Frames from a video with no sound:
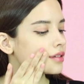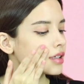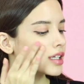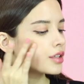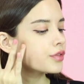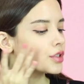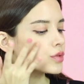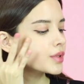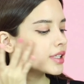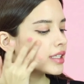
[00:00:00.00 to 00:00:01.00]
And it
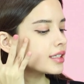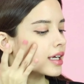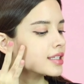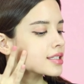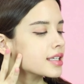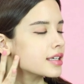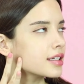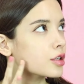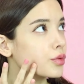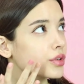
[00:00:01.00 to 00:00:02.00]
feels really nice
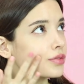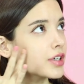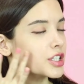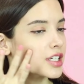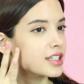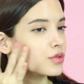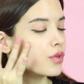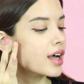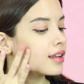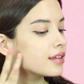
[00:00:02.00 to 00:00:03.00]
and refreshing as
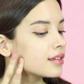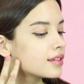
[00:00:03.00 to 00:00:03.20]
well.